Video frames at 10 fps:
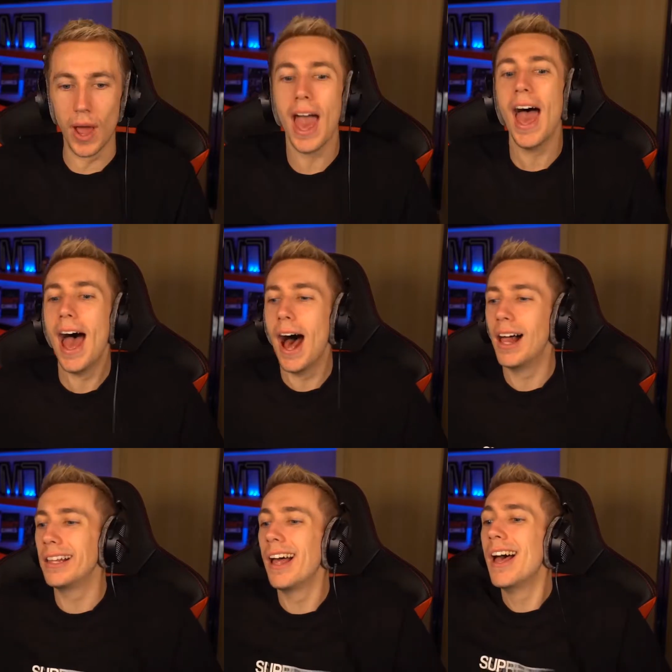
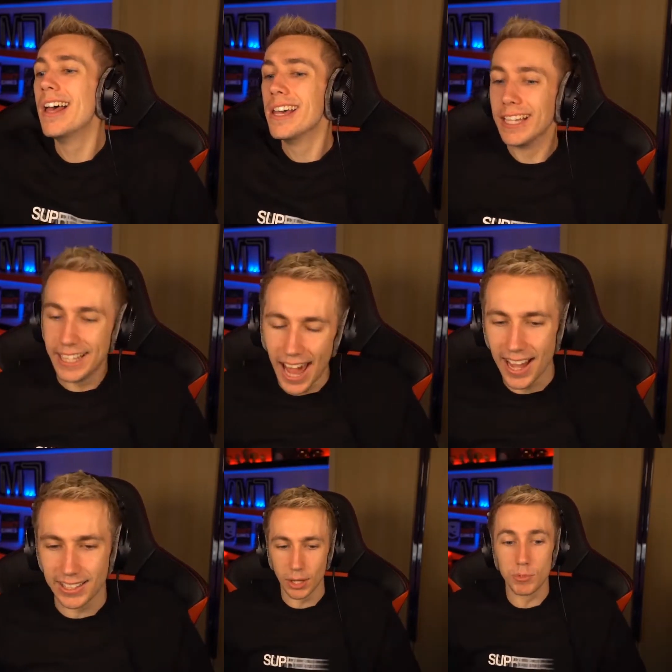Hell
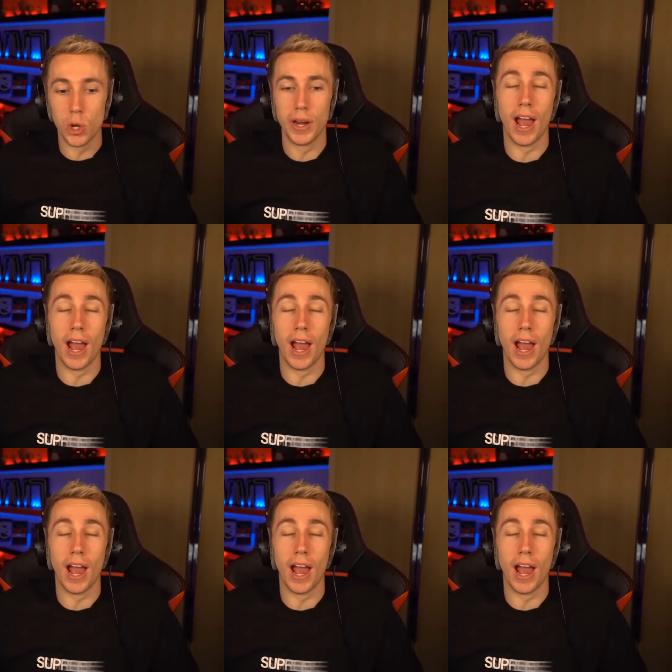yes, I'm doing it.